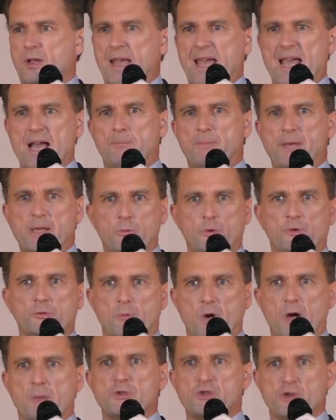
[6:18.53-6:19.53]
how big was
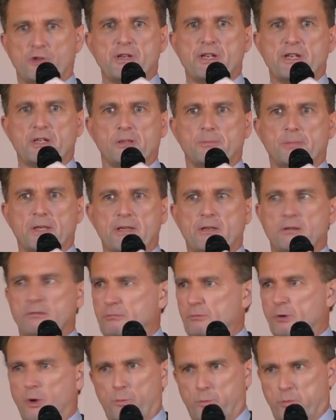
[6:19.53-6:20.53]
my majority going to be?
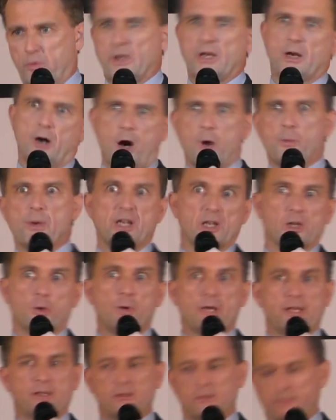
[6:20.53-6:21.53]
Not, are we going to
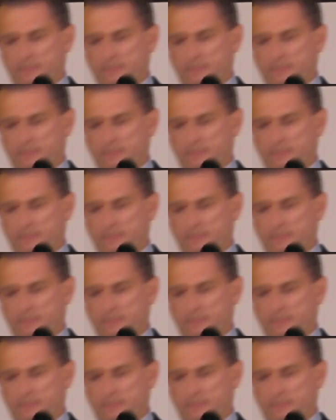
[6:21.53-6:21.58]
win?